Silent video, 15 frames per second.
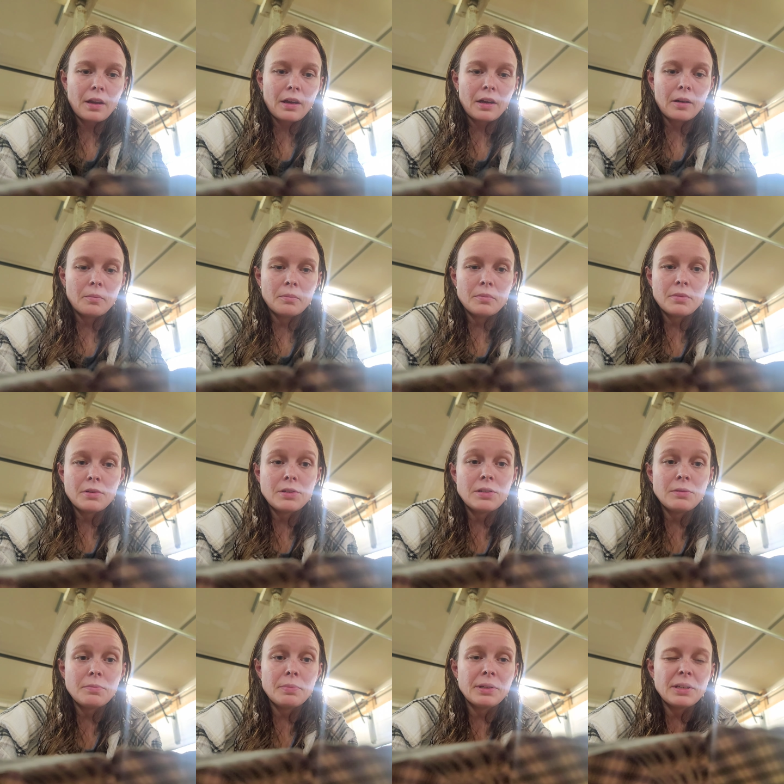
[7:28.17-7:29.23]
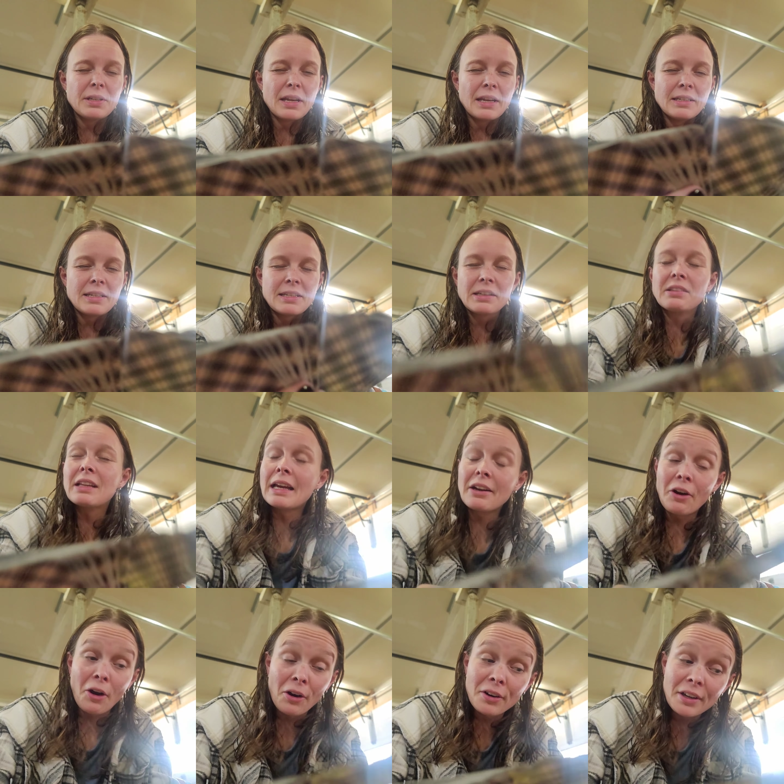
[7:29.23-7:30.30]
um, but and still
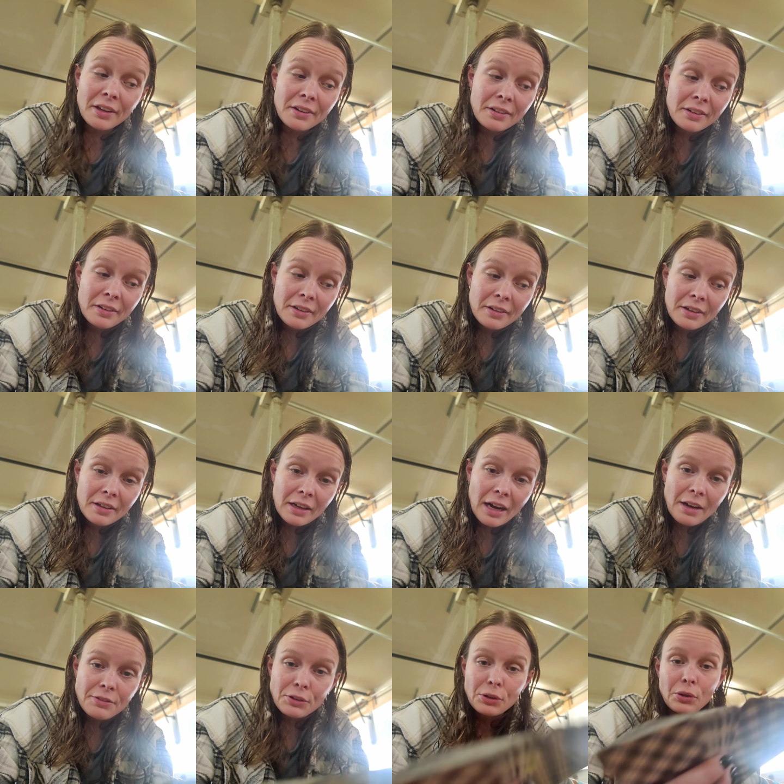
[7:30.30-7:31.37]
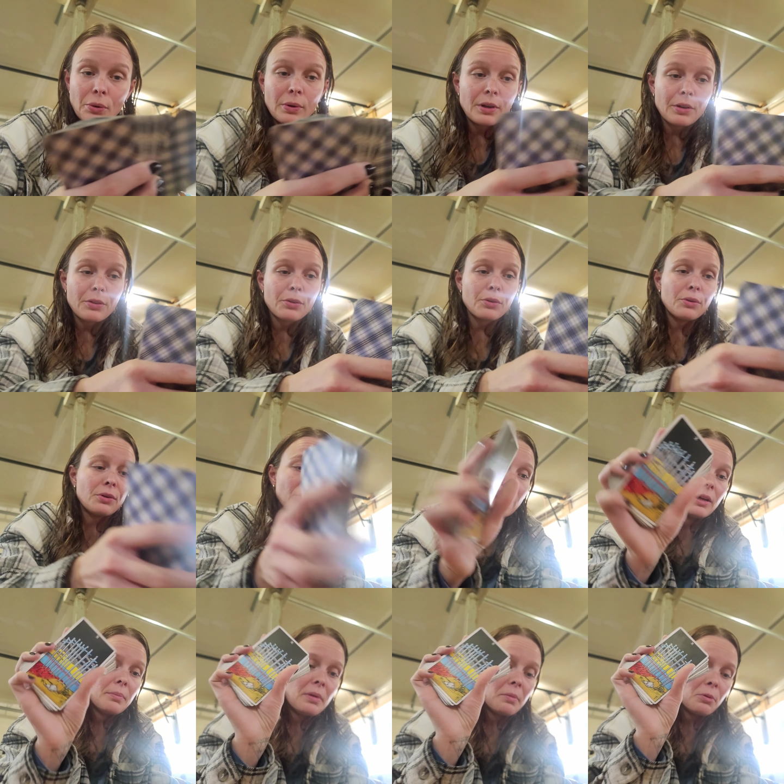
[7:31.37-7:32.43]
lighthearted after going through
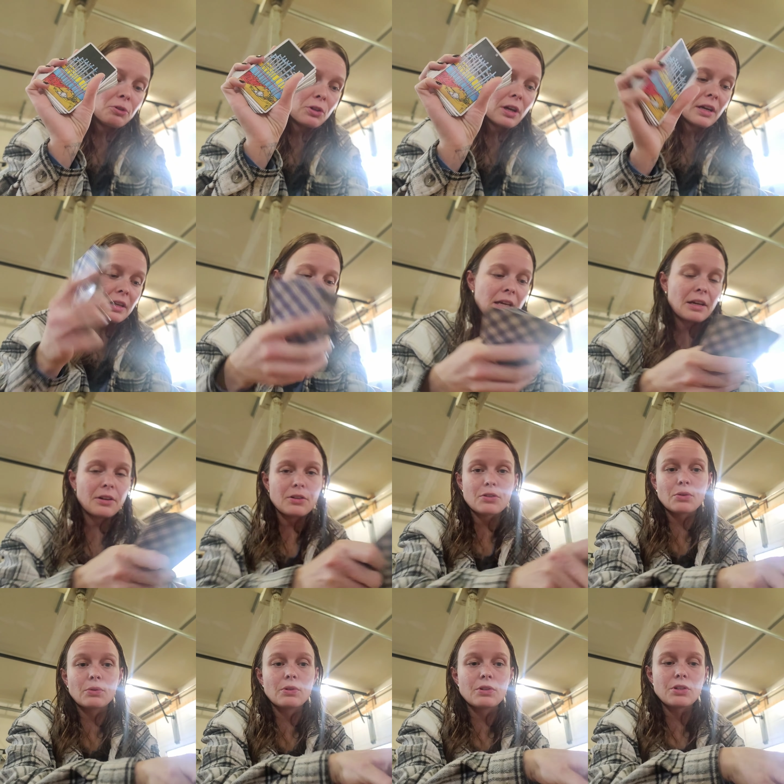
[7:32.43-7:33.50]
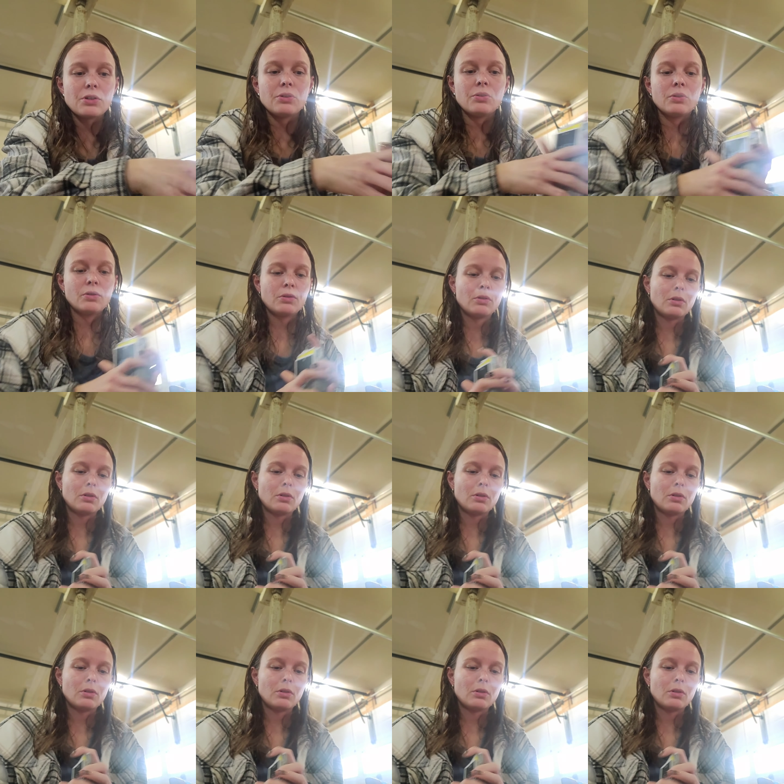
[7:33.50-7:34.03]
people trying to ten of swords you